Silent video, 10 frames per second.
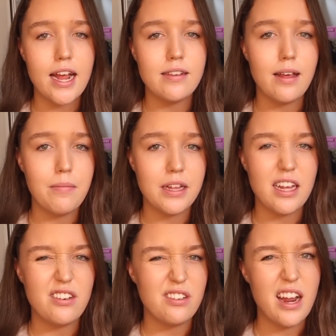and something
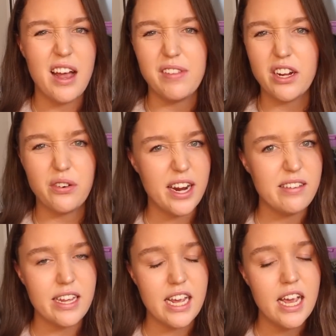that doesn't have like
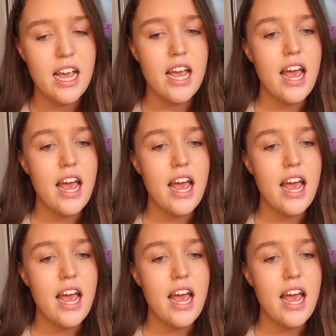crazy